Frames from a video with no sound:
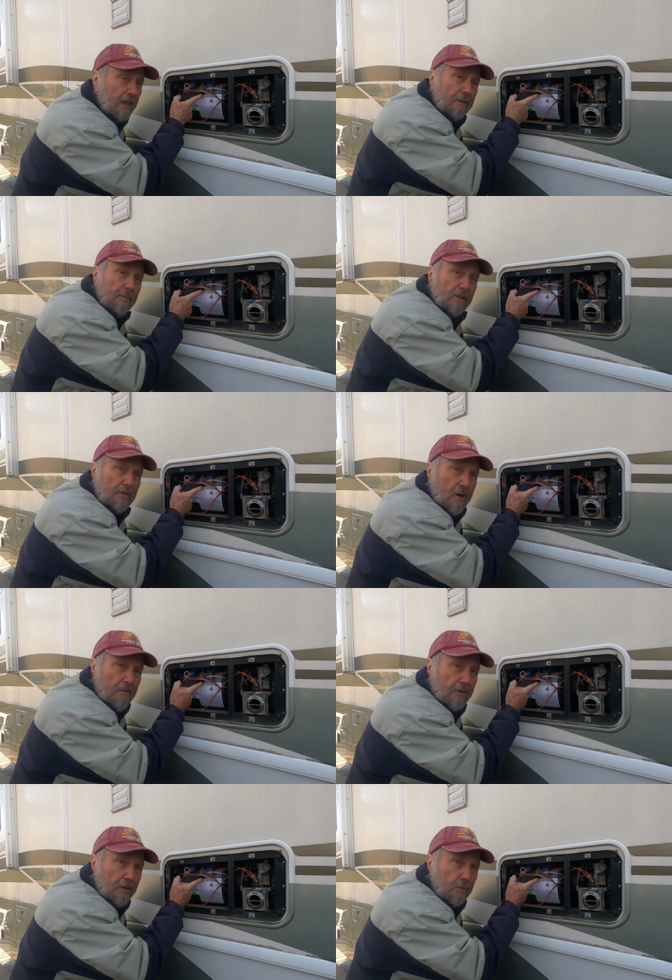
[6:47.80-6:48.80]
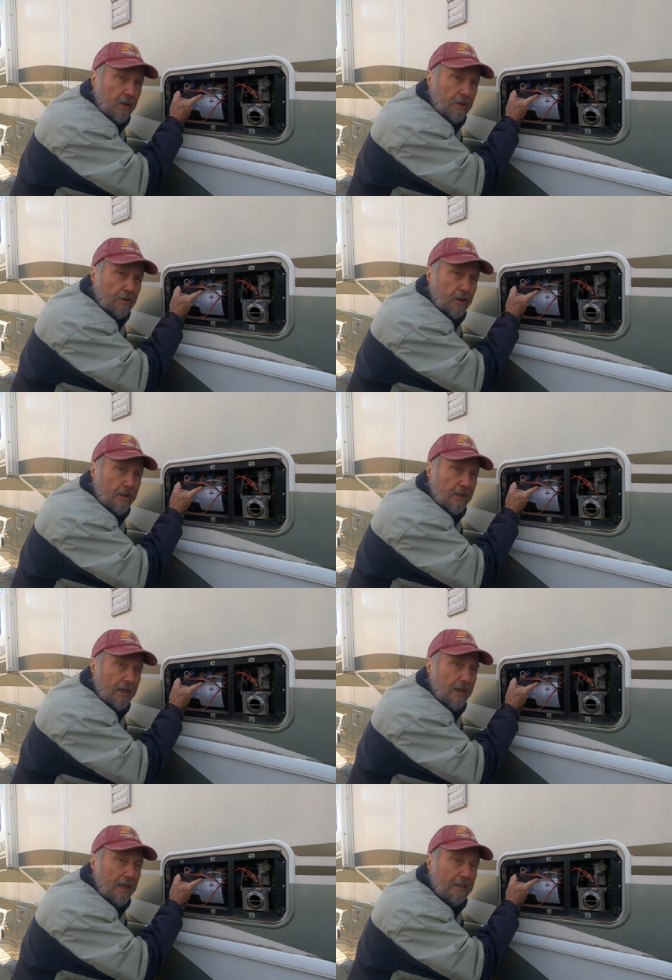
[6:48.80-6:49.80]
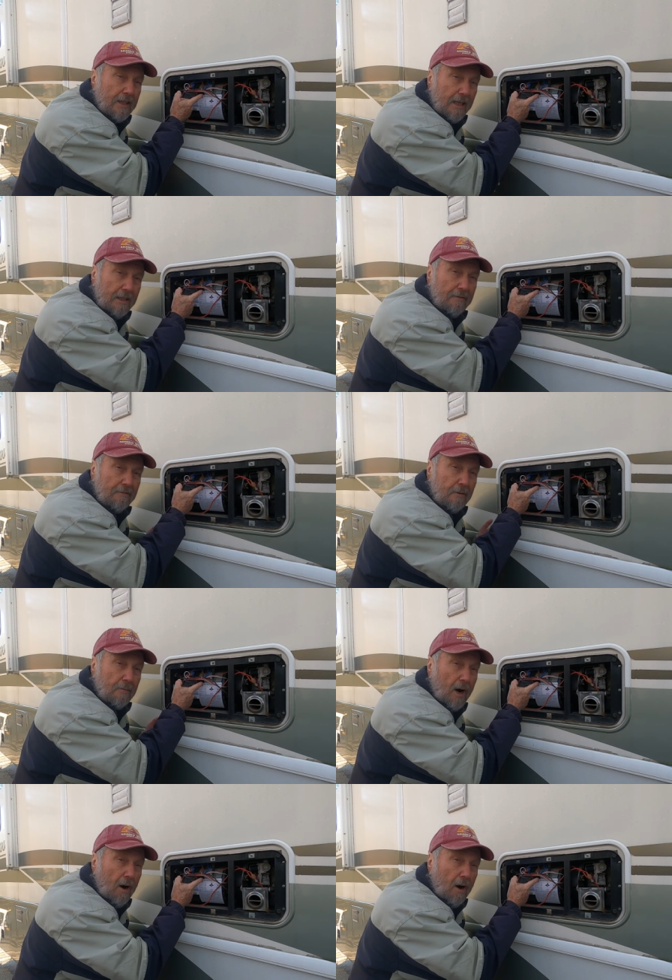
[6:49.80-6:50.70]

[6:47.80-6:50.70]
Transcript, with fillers: take my service switch and take it from